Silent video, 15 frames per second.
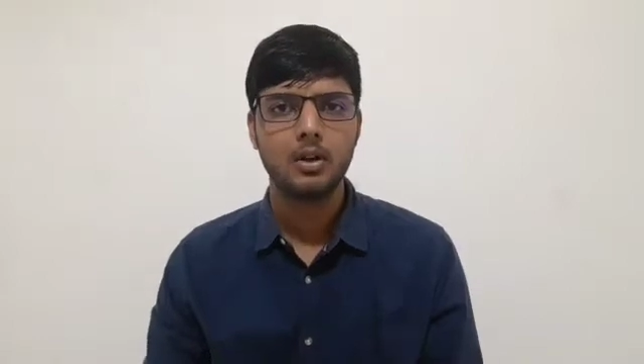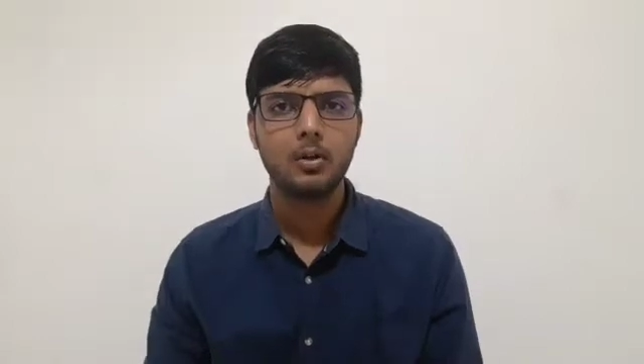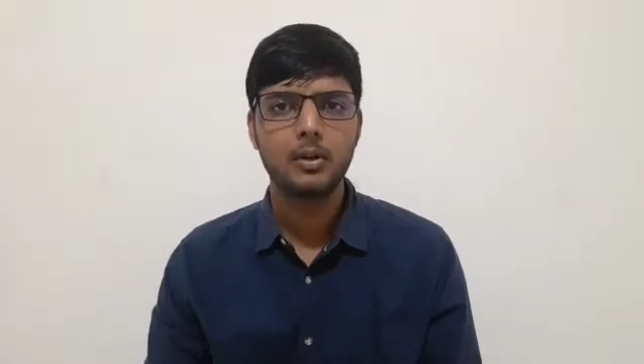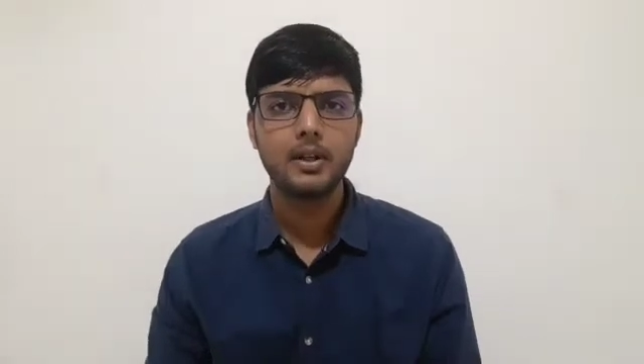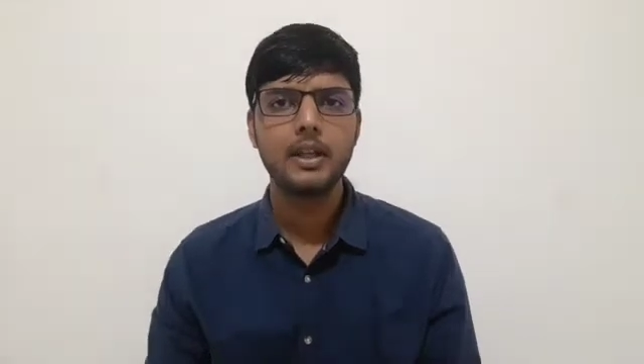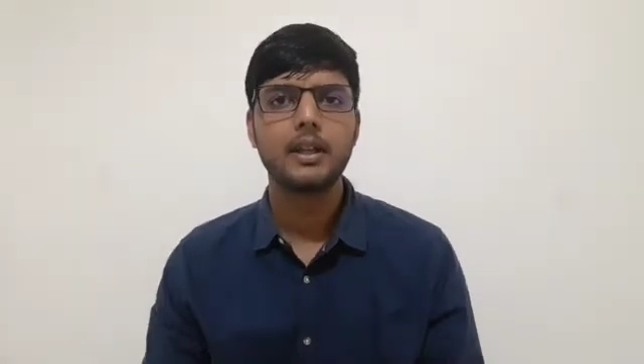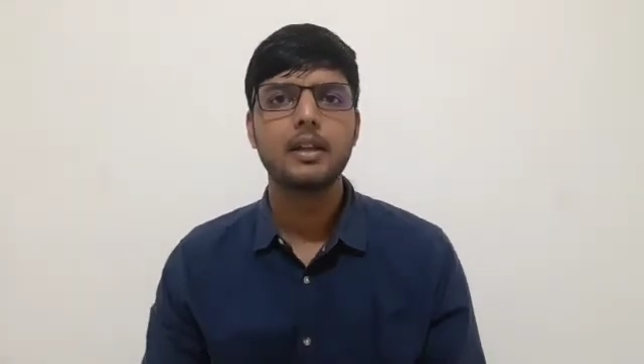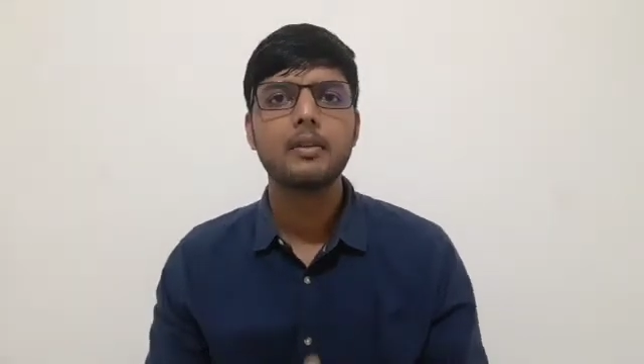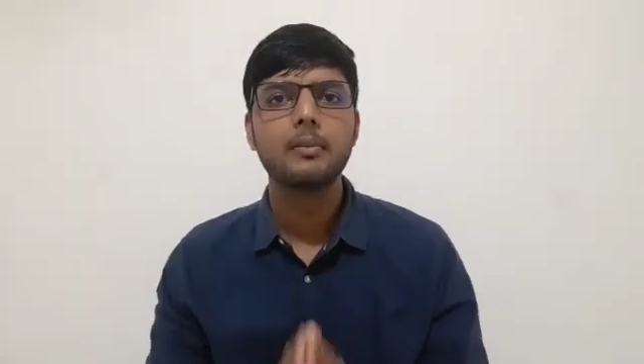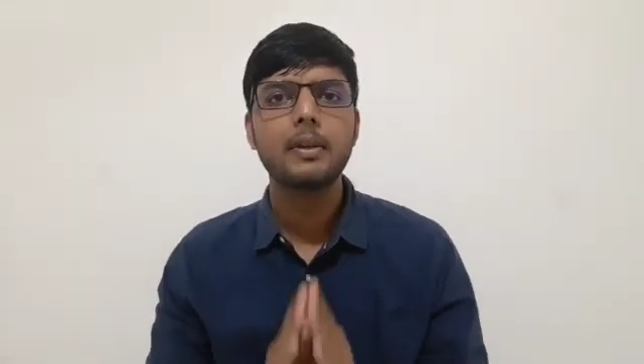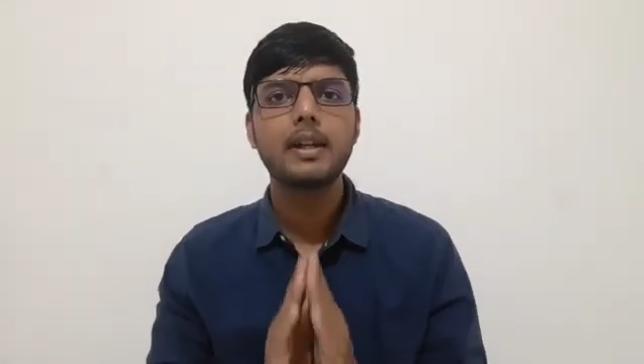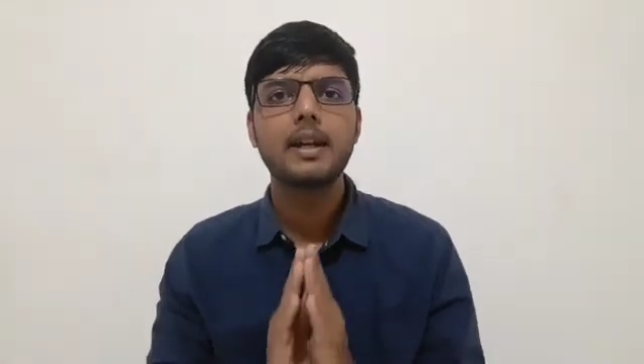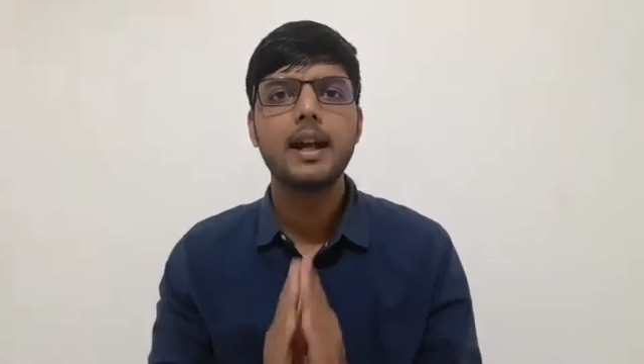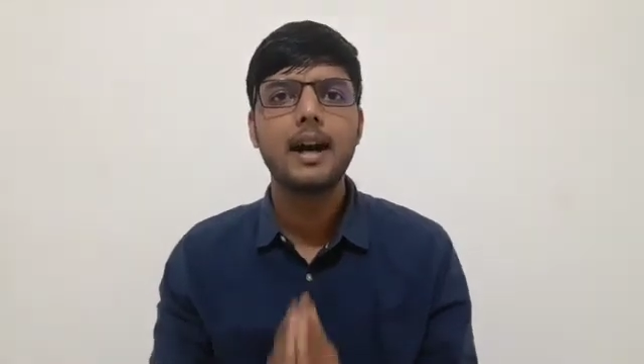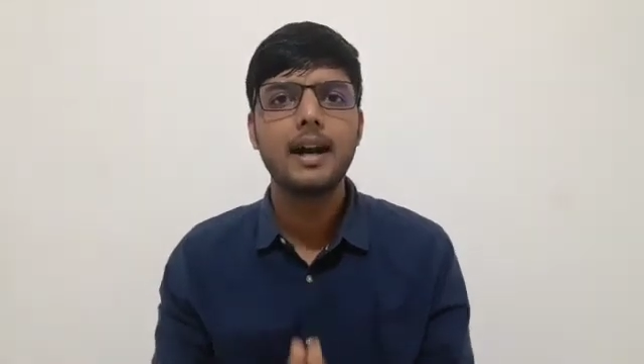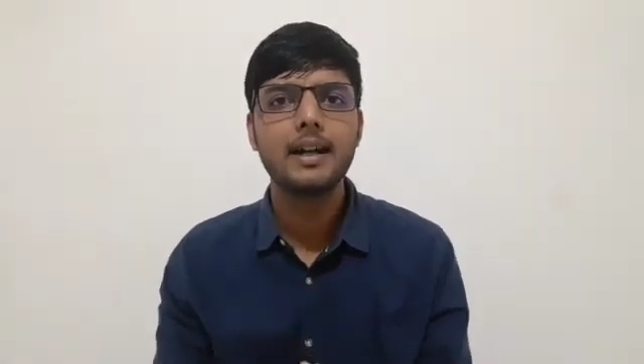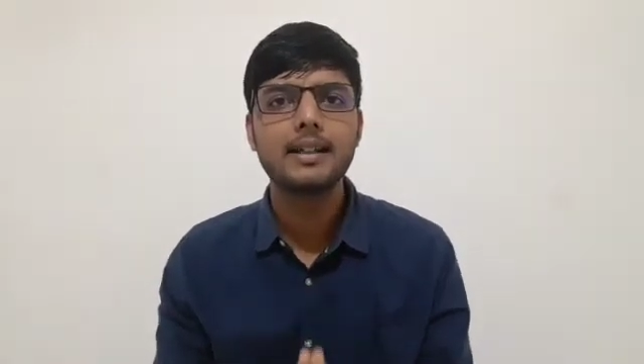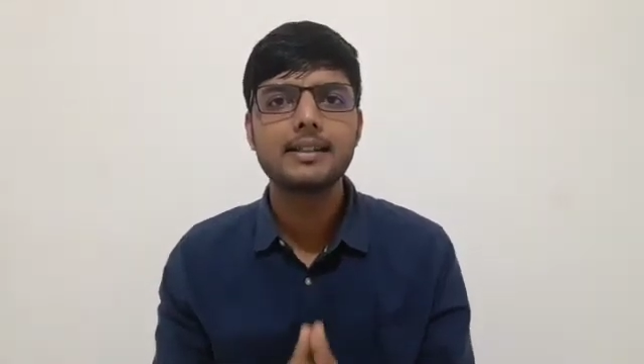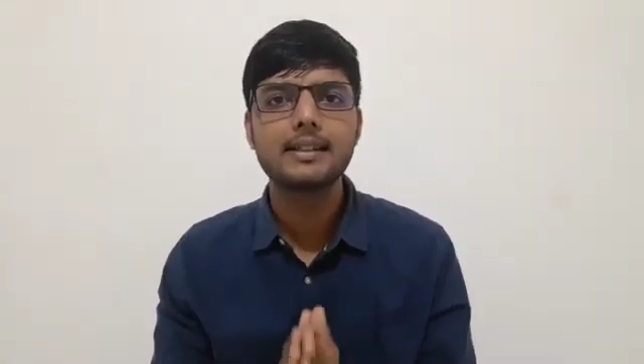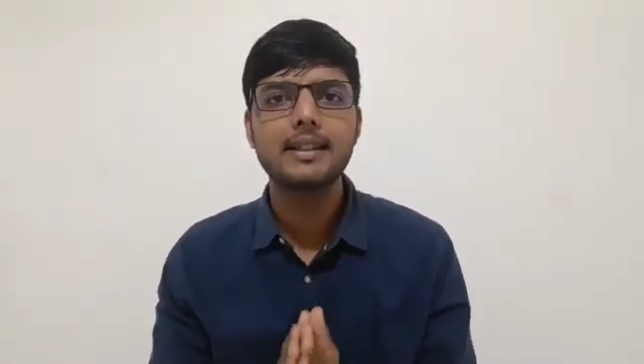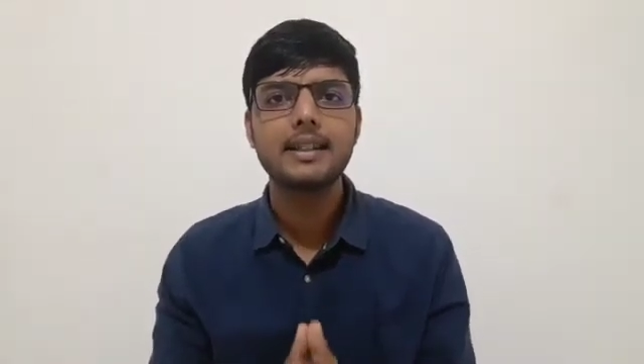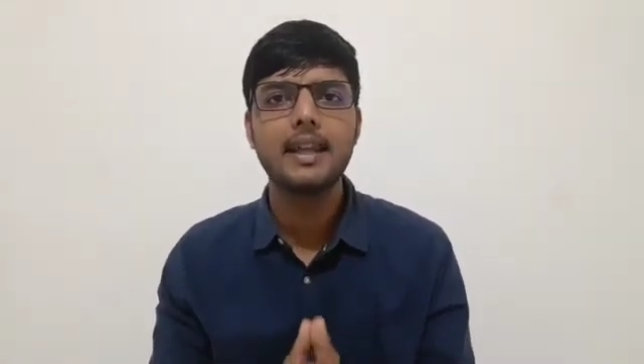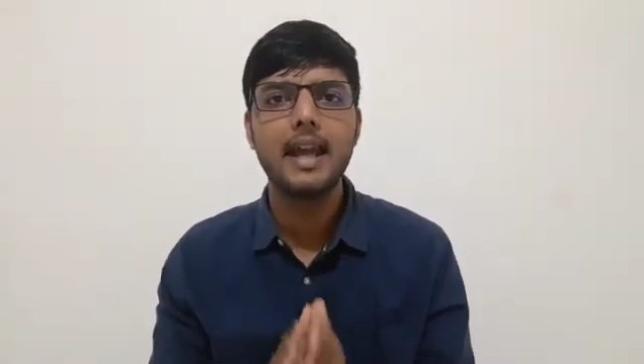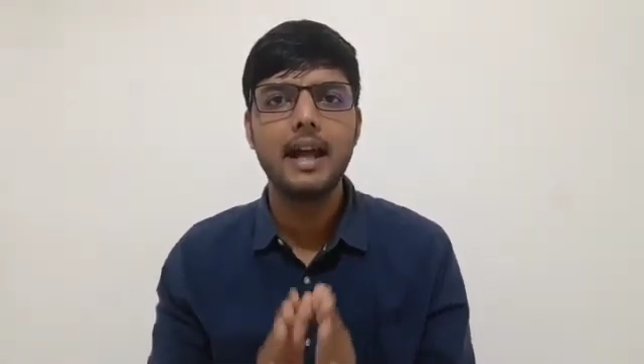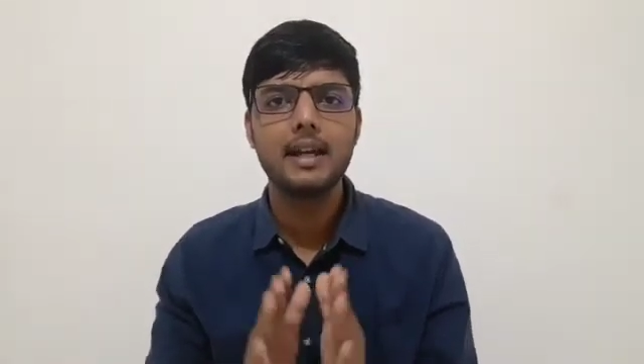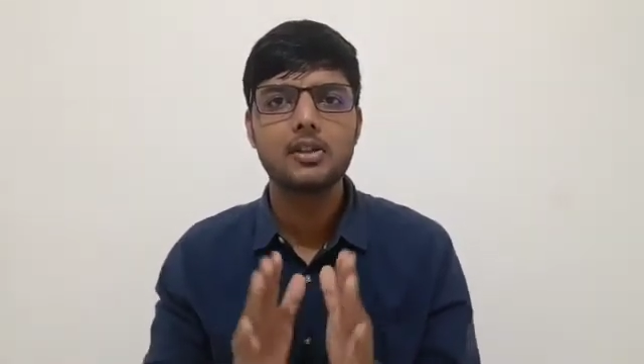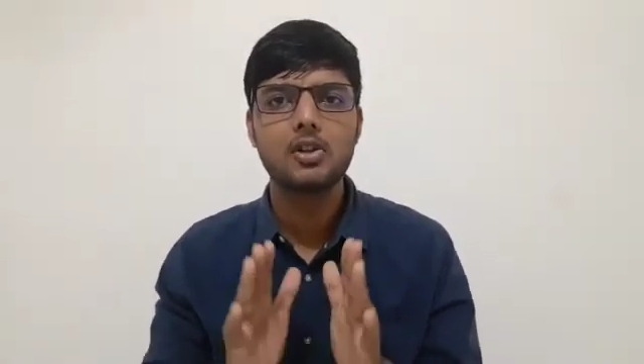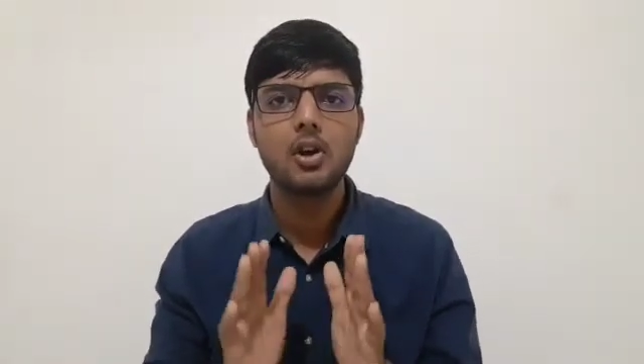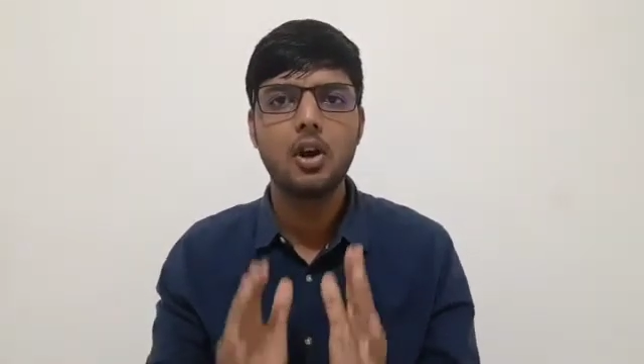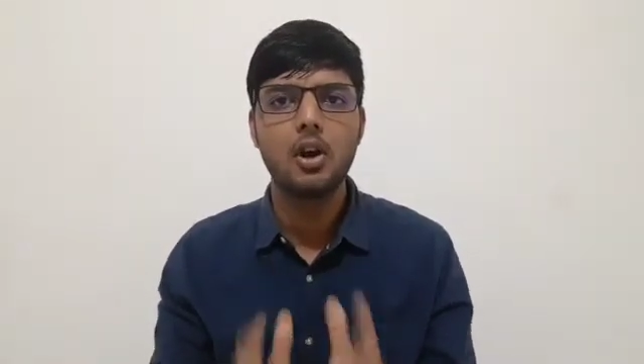Okay, we can't see
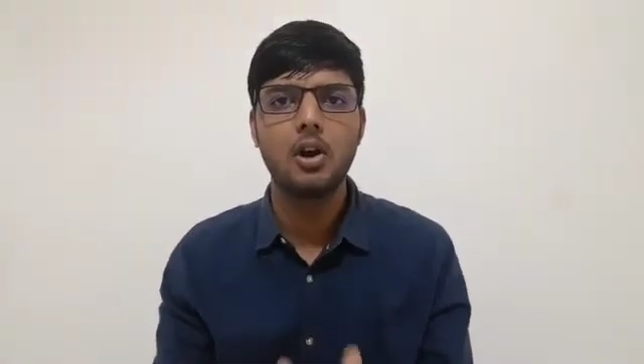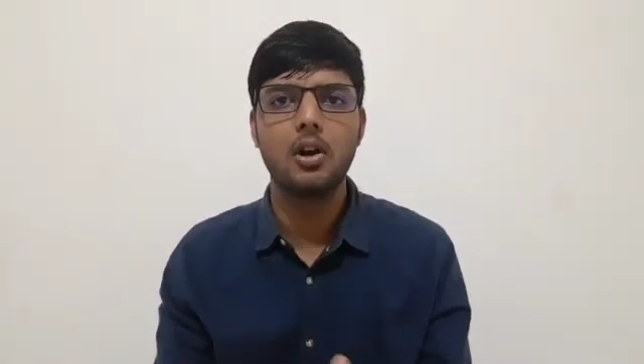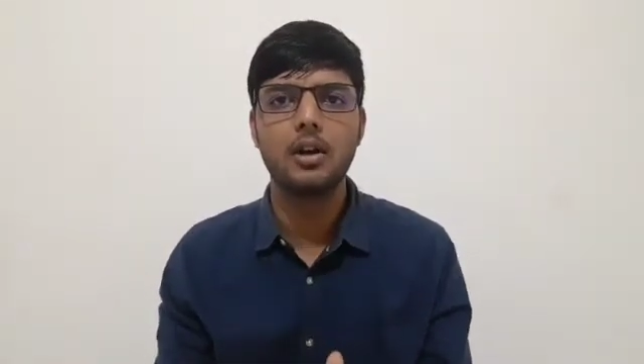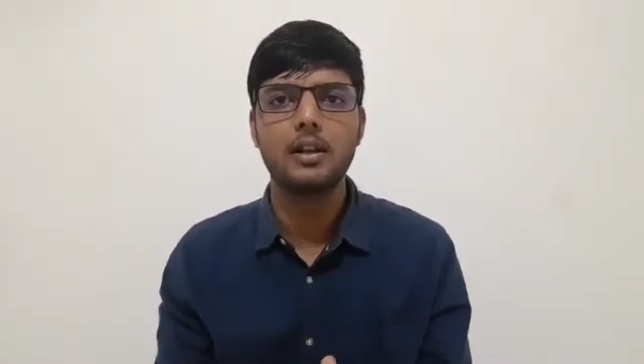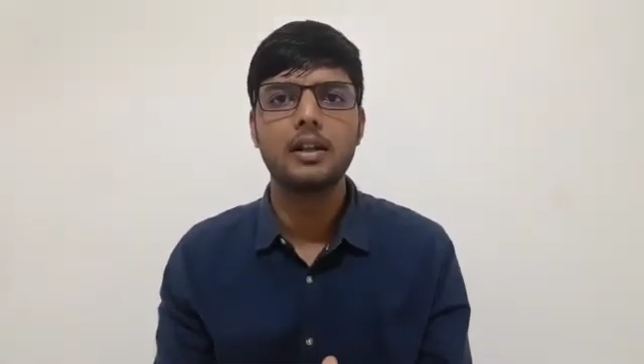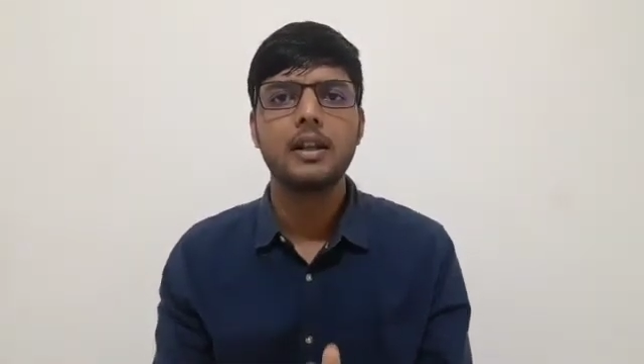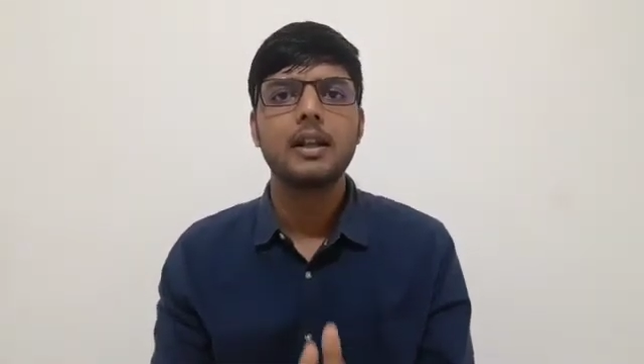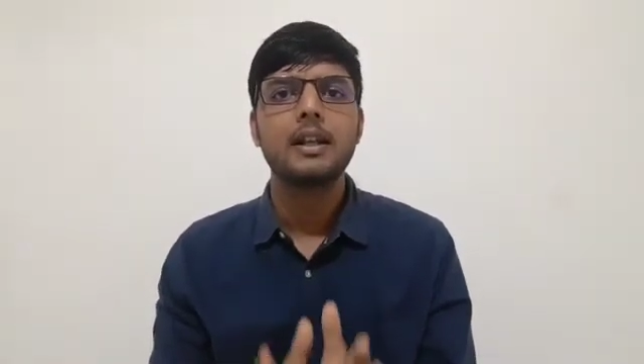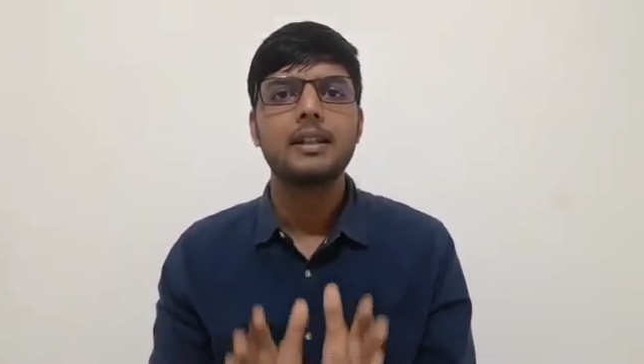at all.